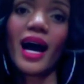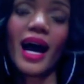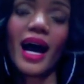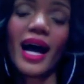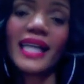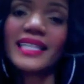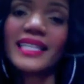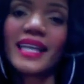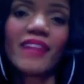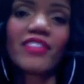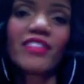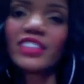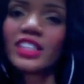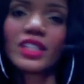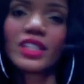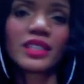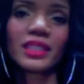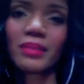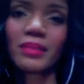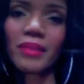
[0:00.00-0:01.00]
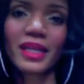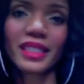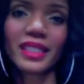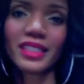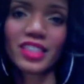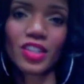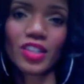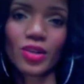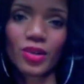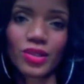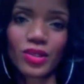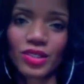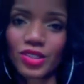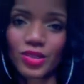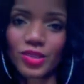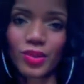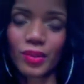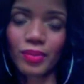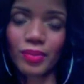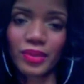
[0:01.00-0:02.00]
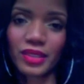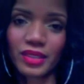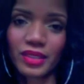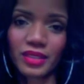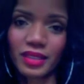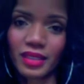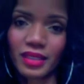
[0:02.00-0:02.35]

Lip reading: I never tell somebody to go to the store and purchase